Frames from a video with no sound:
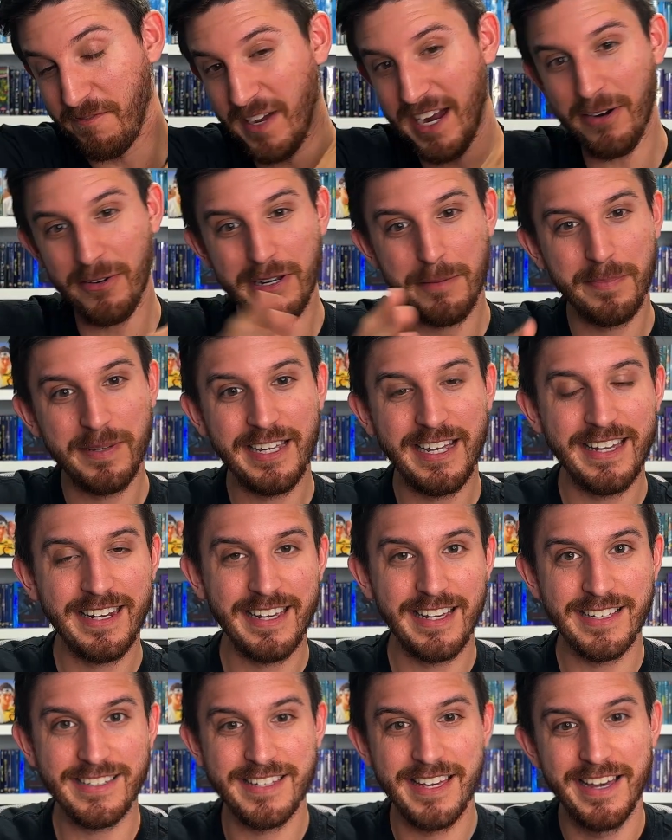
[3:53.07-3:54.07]
very
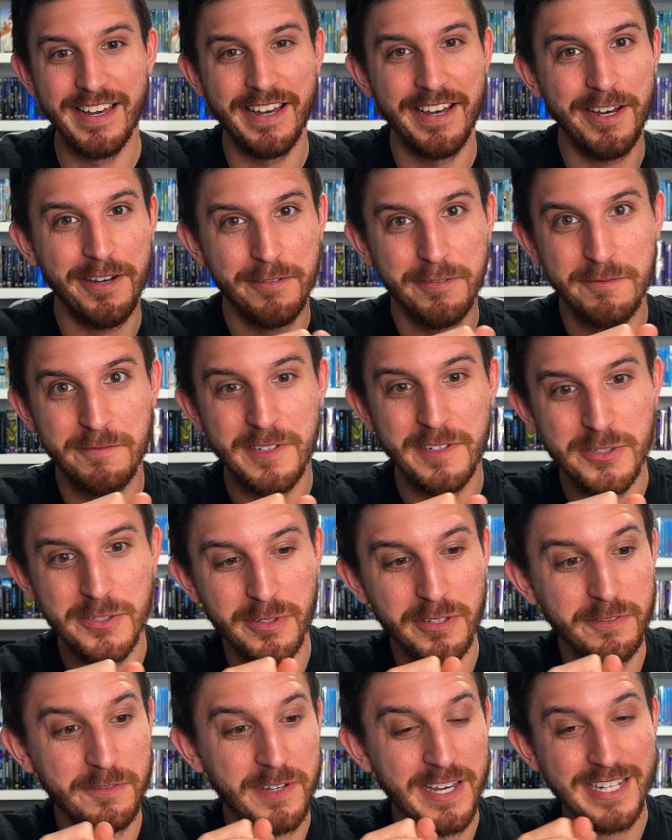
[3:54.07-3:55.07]
beginnings of
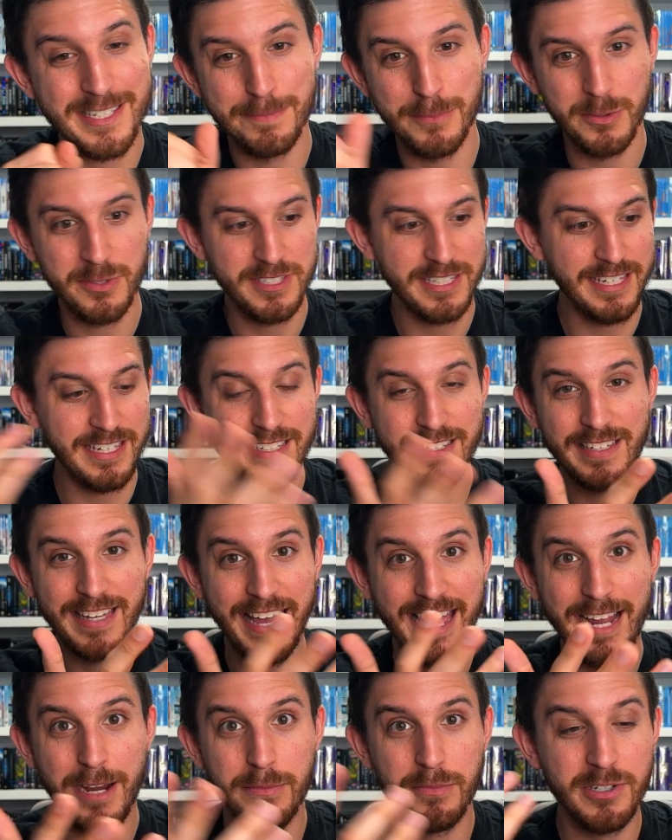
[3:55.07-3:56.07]
visual effects, mostly
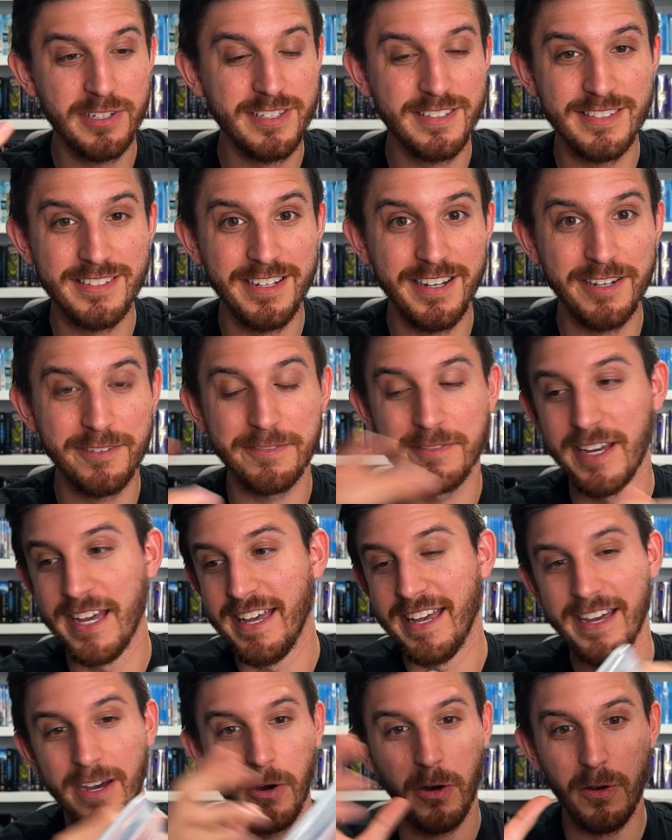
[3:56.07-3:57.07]
in-camera stuff.
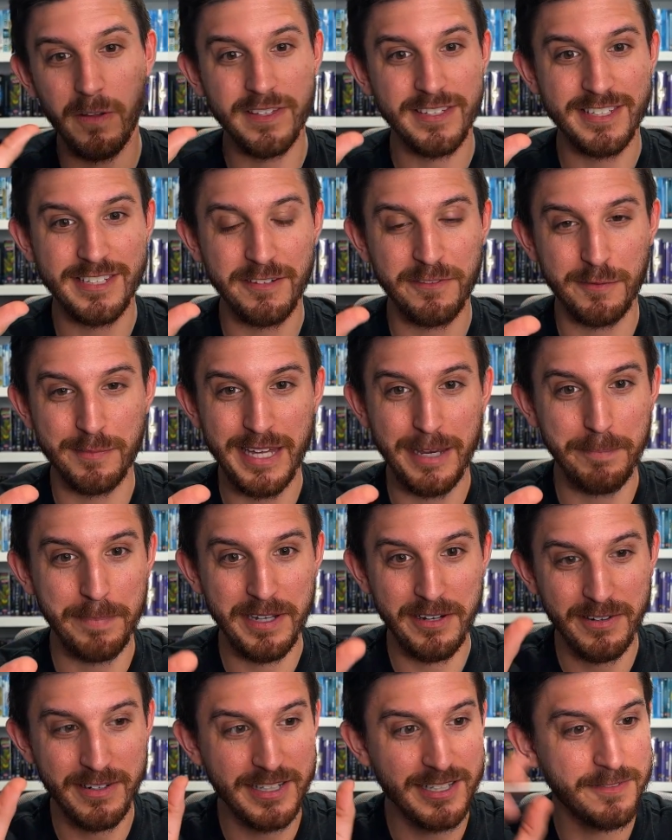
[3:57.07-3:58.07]
All the stuff from that
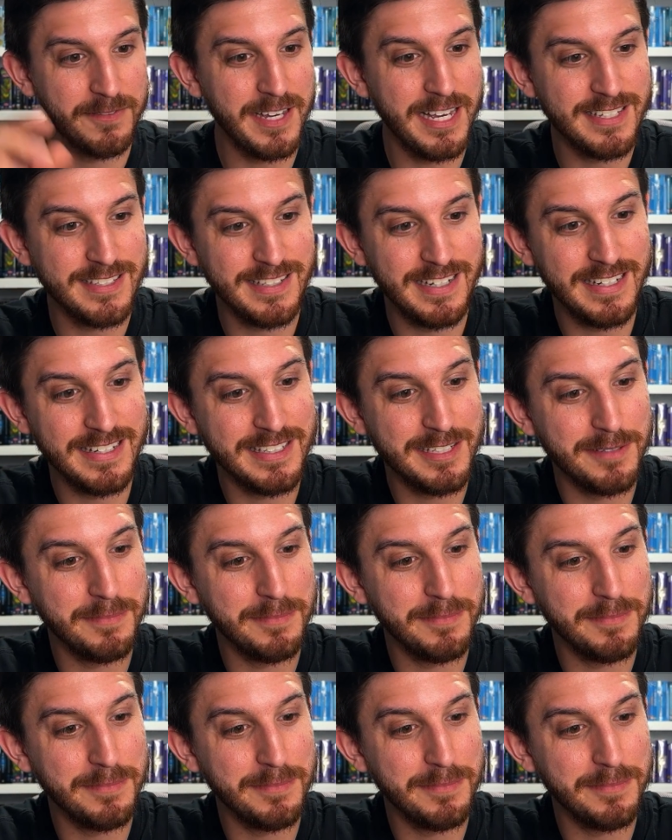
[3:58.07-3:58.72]
period is fascinating to